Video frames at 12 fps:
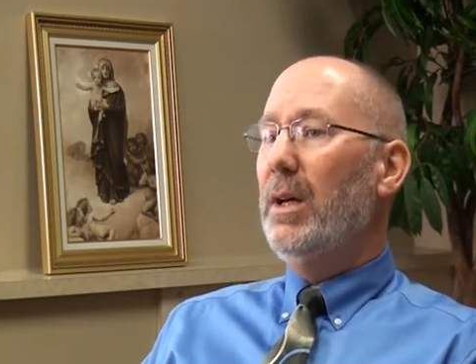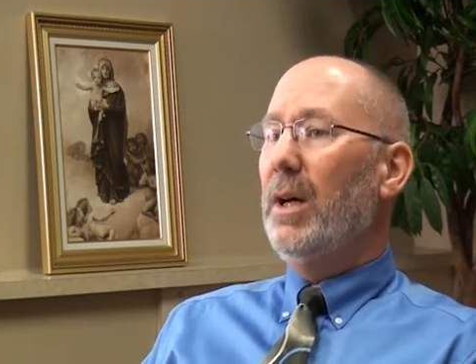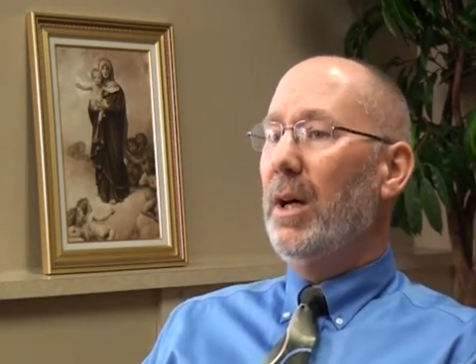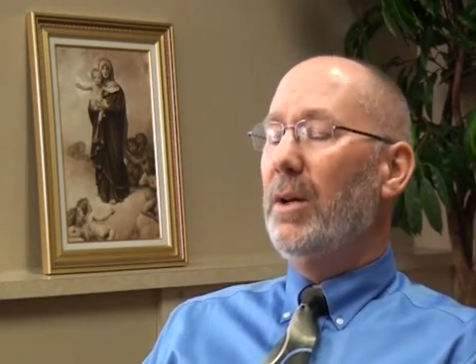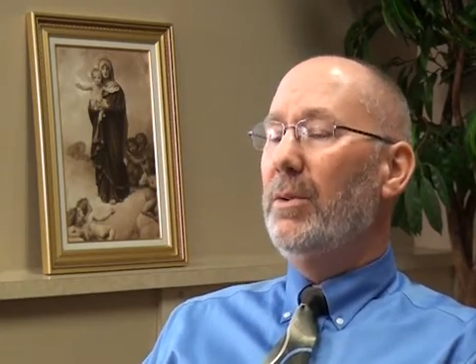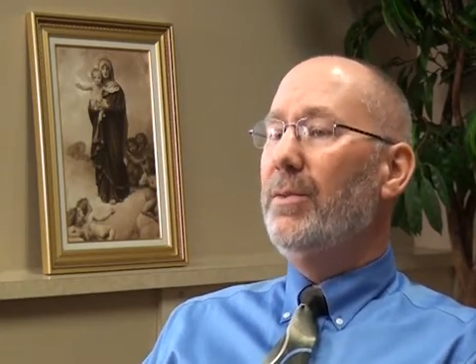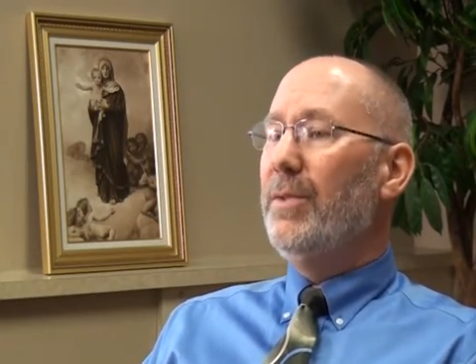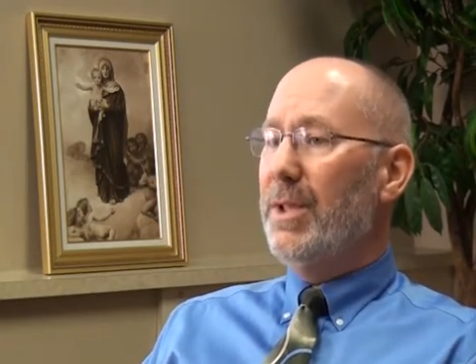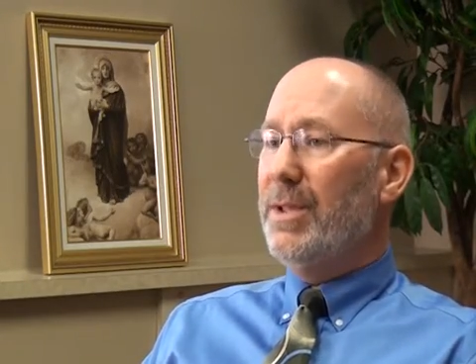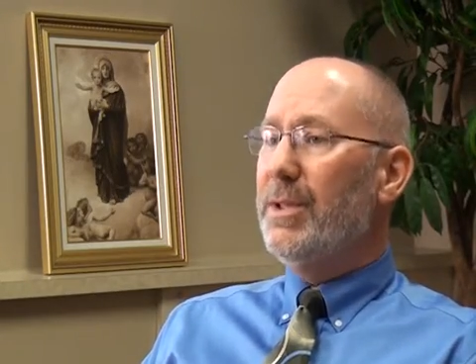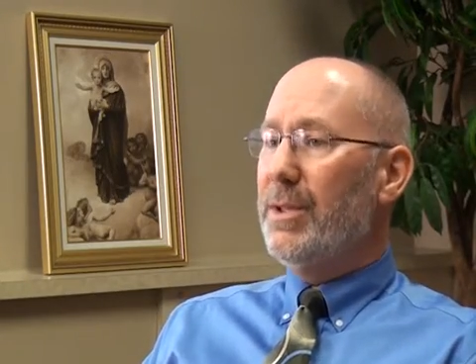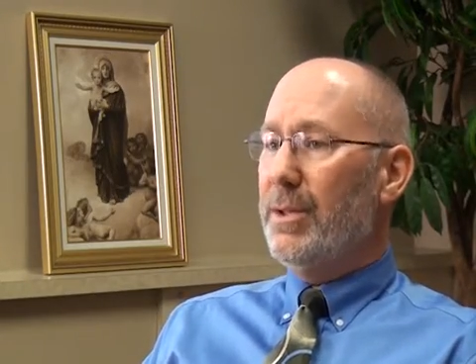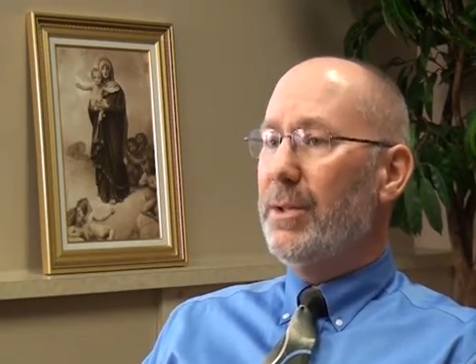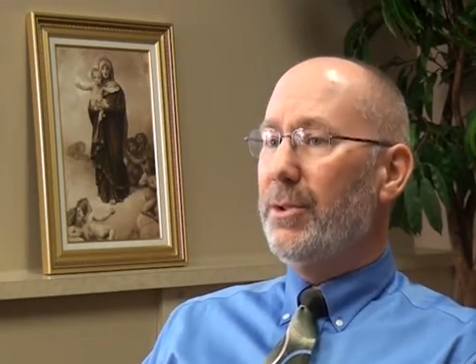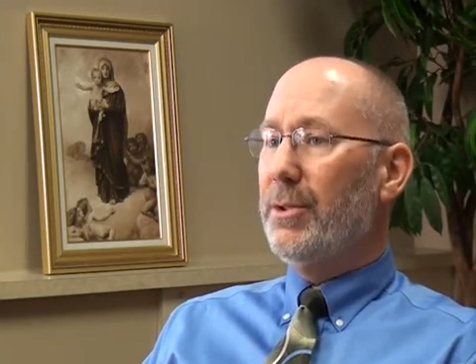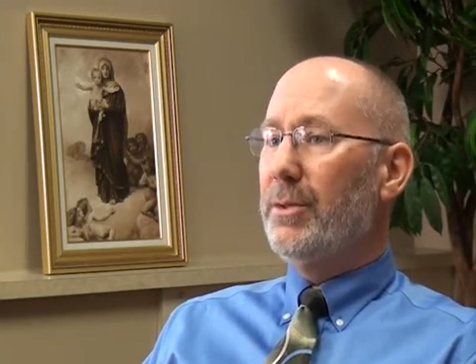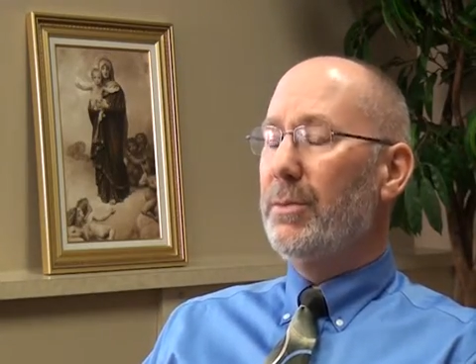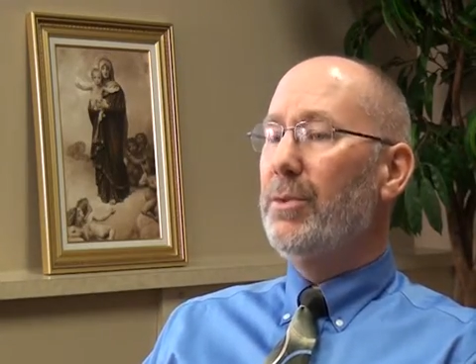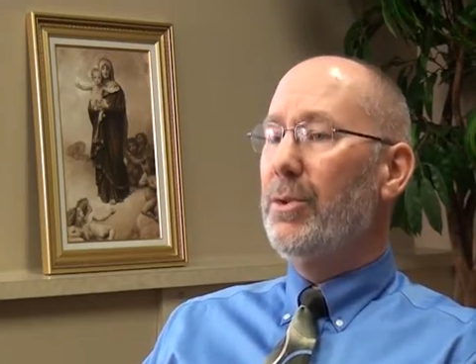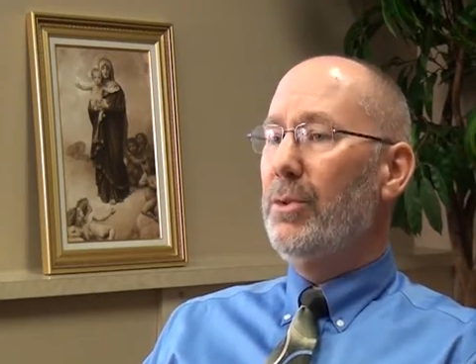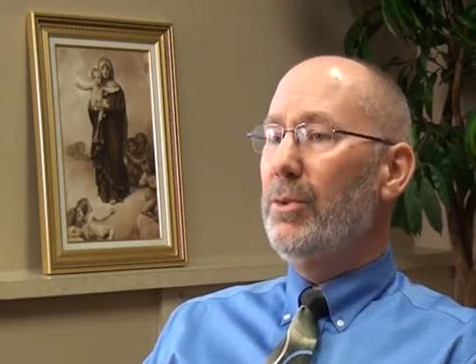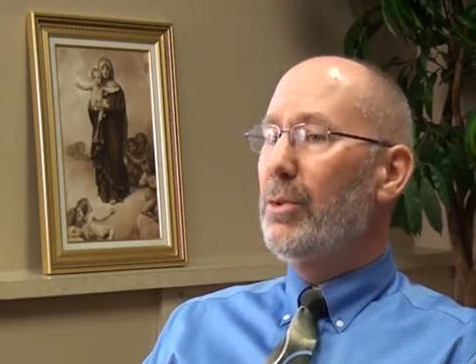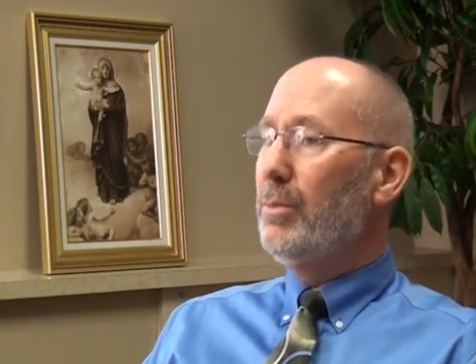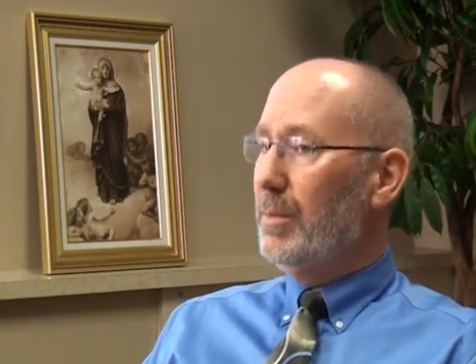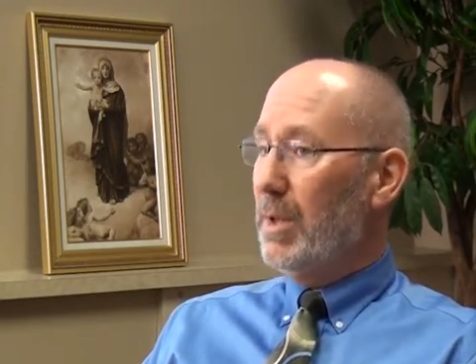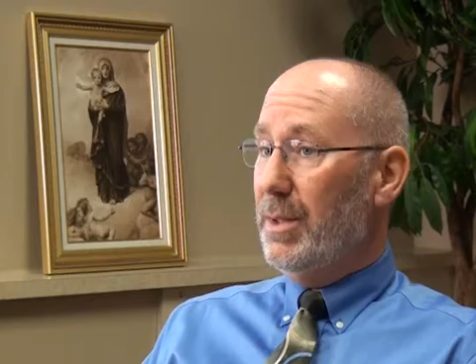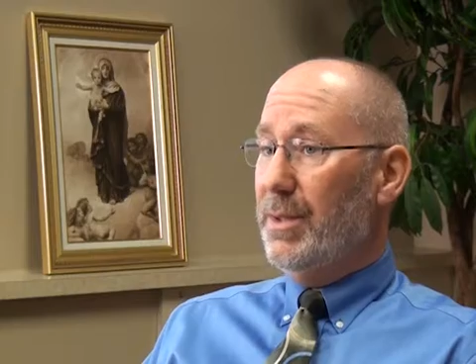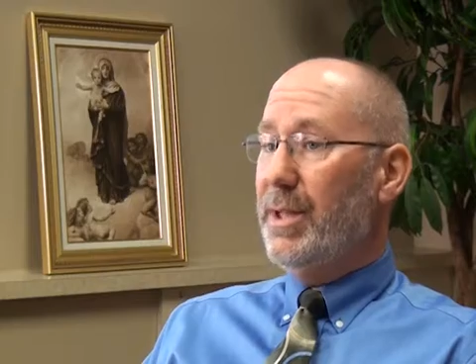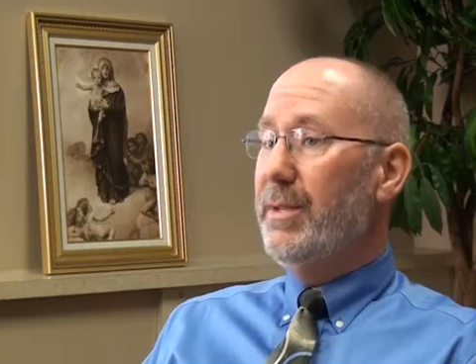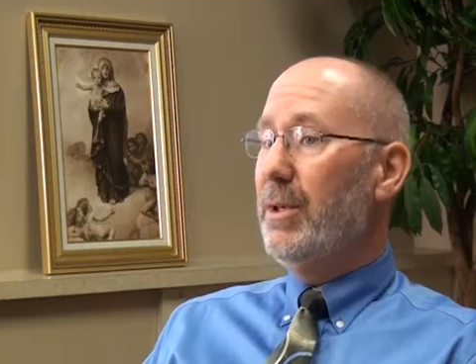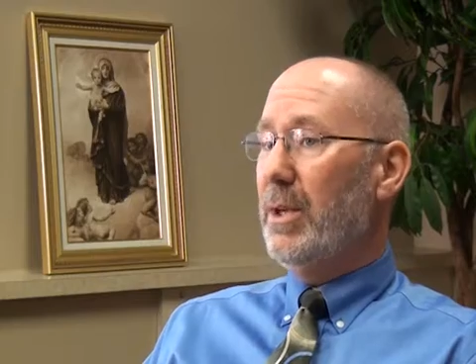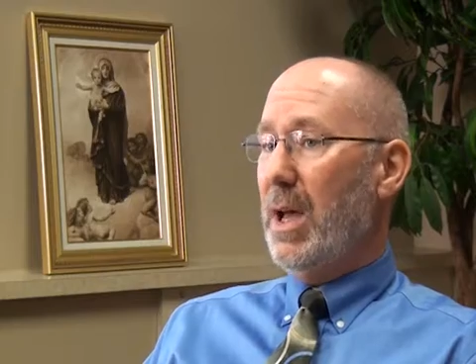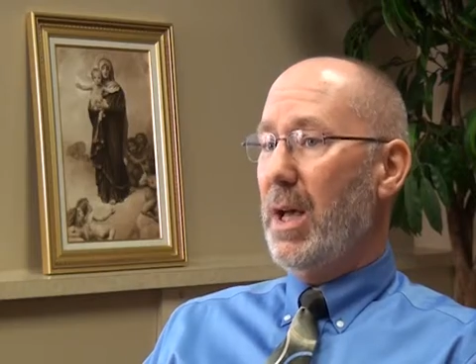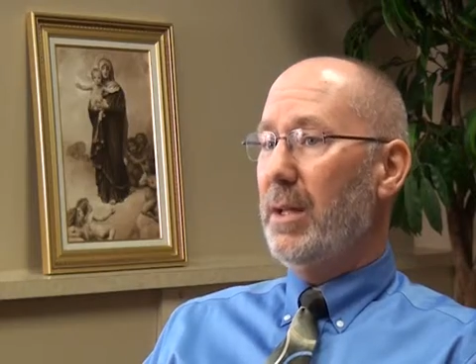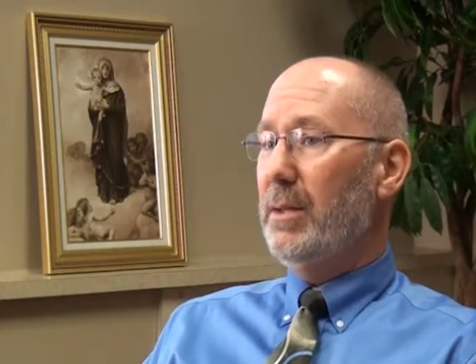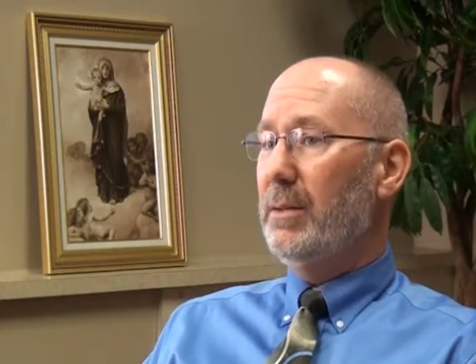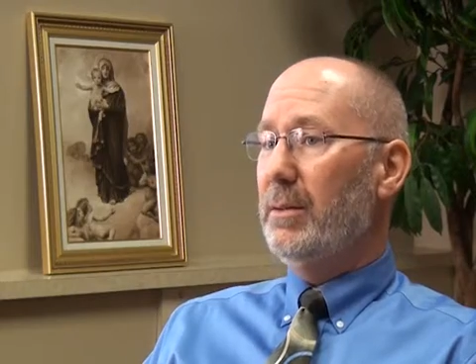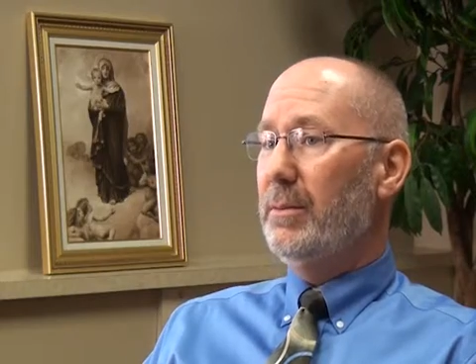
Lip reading: of this decision to conceive or not.